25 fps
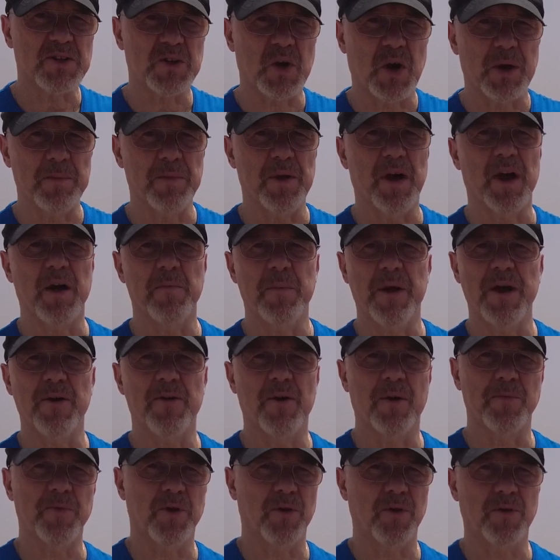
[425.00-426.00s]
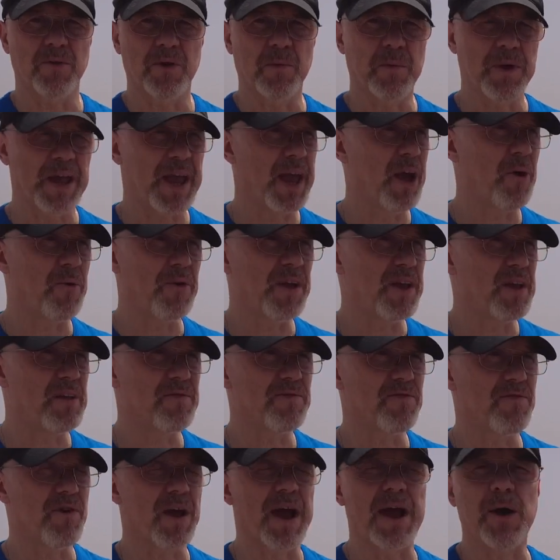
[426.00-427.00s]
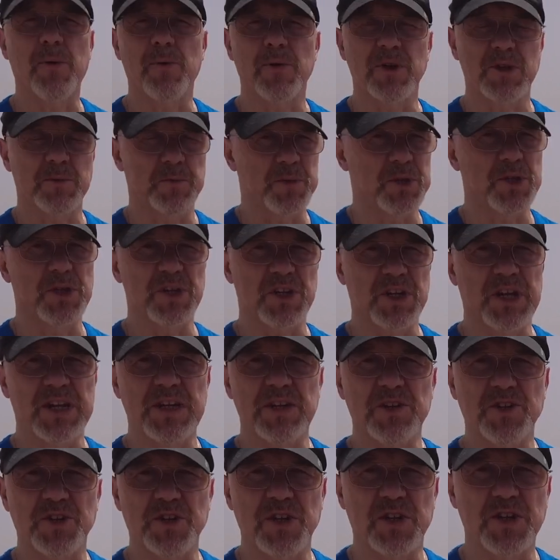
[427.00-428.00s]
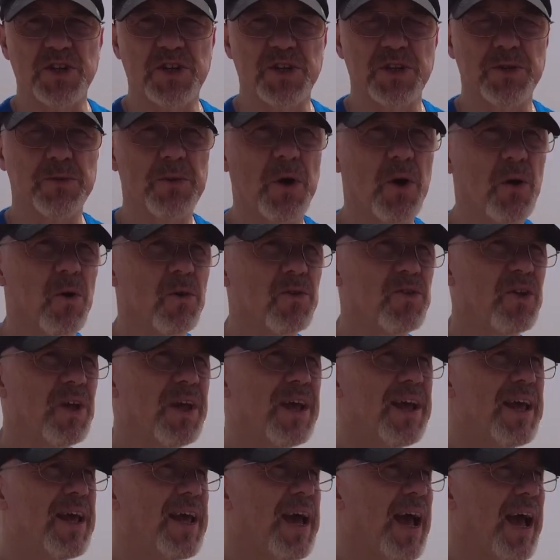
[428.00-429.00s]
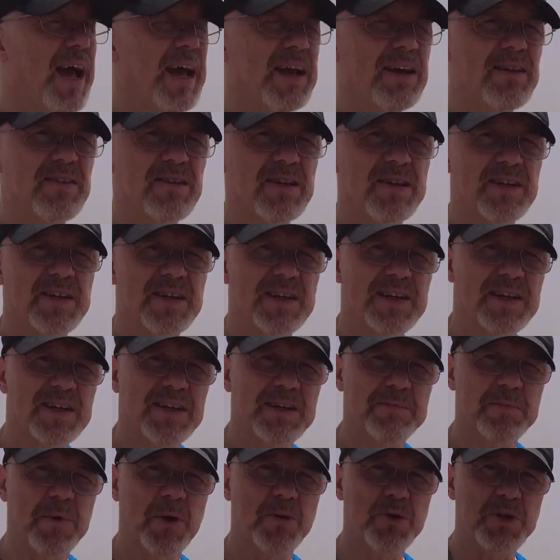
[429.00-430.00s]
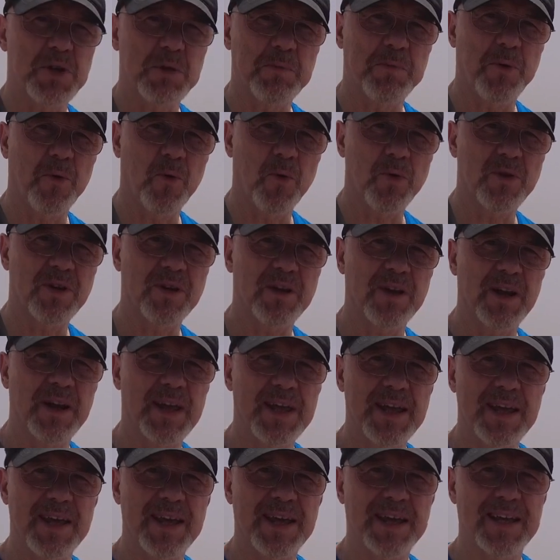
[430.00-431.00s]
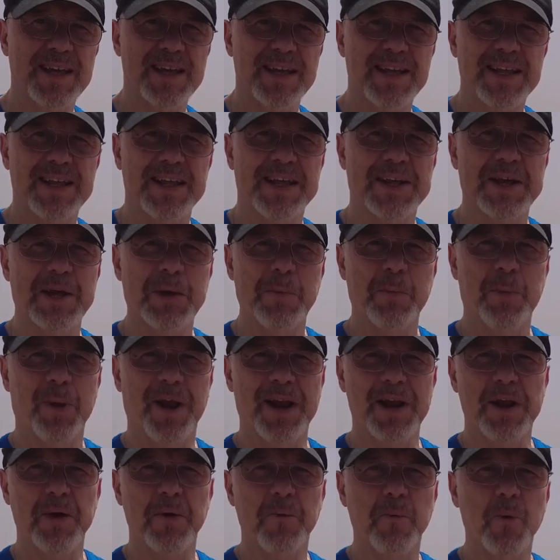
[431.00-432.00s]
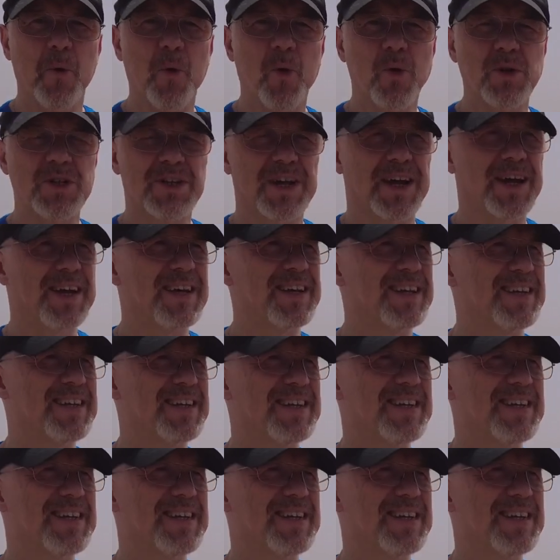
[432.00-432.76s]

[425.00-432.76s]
of time that I'm out. I'm not going to be out here for hours because it is just too hot. And most importantly, plenty of water